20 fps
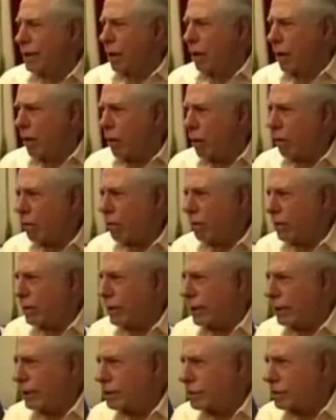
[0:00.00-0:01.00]
All
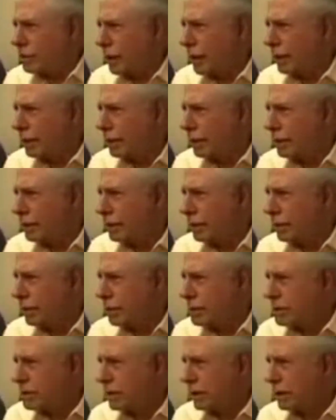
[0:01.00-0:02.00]
they're trying to
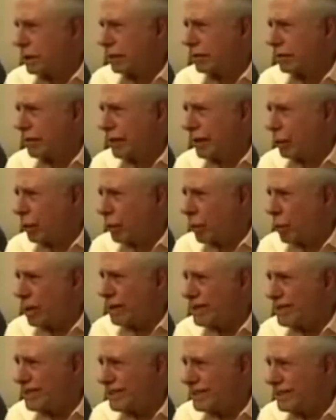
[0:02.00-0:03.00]
do is to convey
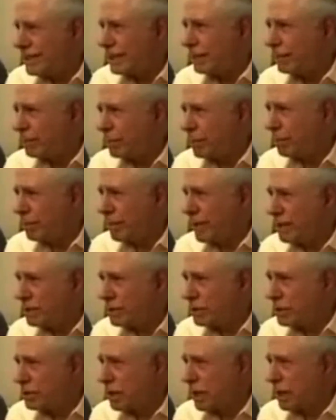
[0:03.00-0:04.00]
one simple
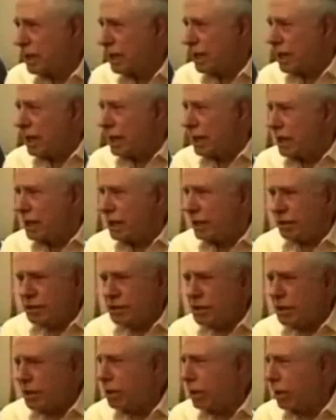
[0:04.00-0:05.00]
message.
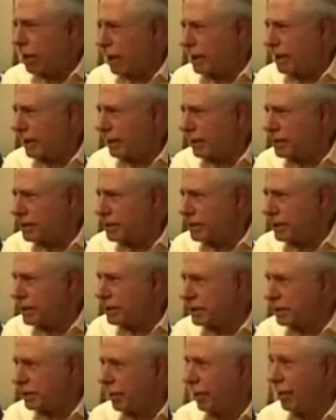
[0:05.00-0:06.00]
Here's an ordinary
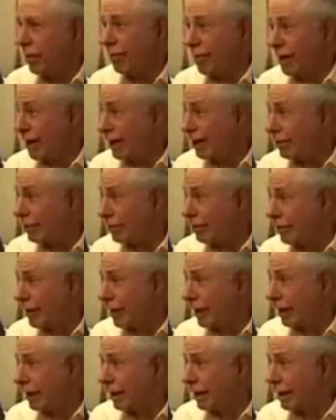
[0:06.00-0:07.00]
citizen called Mike
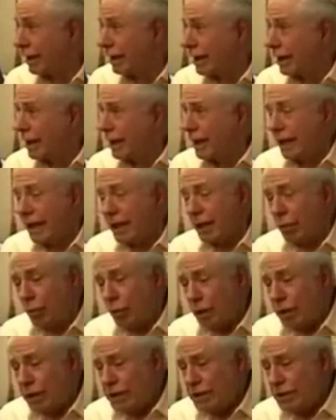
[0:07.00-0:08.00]
Gravel.
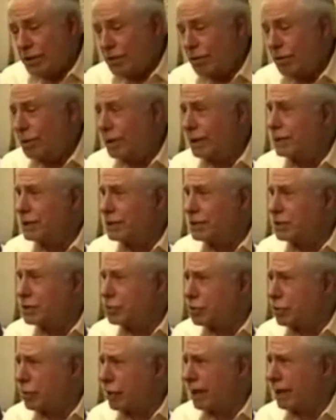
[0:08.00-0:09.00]
And what he's doing,
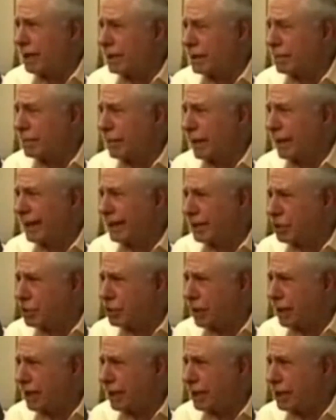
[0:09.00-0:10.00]
he's trying to make a
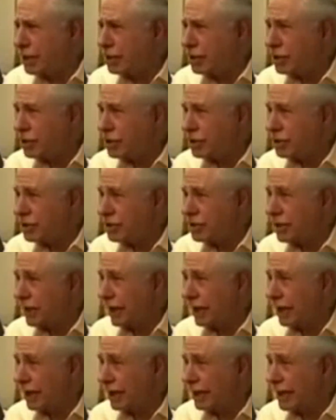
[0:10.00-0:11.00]
change in
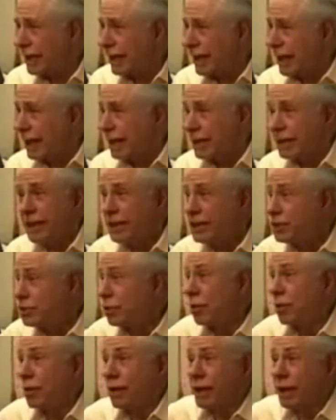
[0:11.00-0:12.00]
society, and then
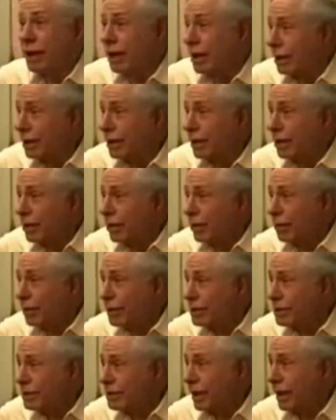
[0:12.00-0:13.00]
he's going on
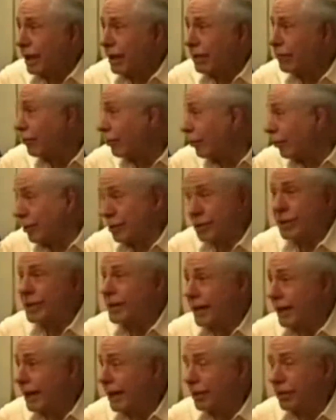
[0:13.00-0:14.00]
with his life or
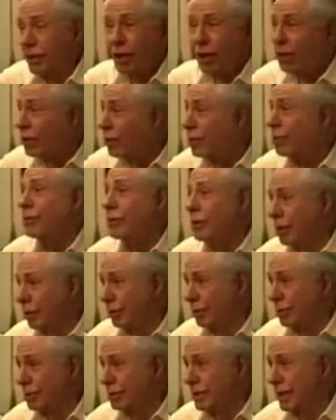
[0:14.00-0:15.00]
to death. Who
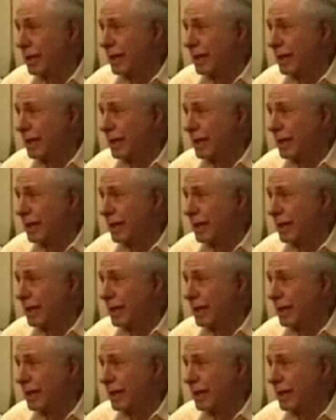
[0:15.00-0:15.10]
knows?